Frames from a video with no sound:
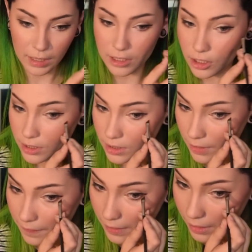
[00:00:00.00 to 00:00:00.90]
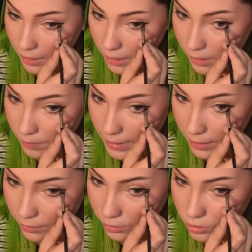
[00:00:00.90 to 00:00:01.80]
And just make a
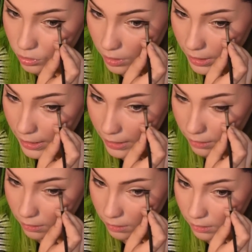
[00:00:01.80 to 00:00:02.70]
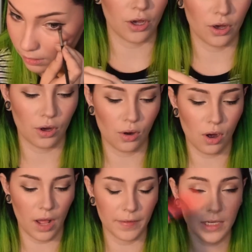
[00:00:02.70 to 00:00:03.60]
little triangle. So
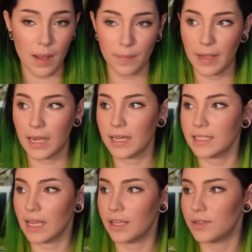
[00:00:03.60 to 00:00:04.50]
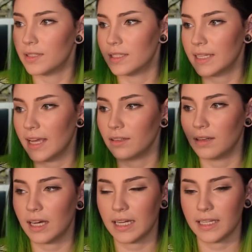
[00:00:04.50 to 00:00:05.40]
on the top of my eyes, I use the Scandal
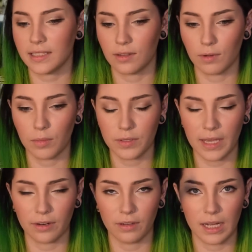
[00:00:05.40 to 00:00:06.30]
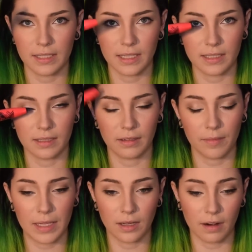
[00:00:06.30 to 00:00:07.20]
Eyes, the Rimmel Scandal Eyes, because it'll give
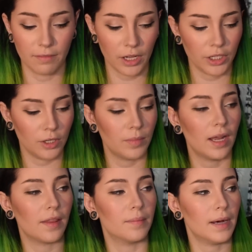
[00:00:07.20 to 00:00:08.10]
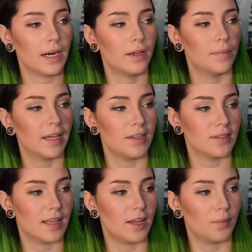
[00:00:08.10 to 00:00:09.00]
me a lot of volume. And at the bottom, I use
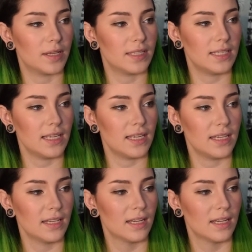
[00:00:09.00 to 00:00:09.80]
the NYC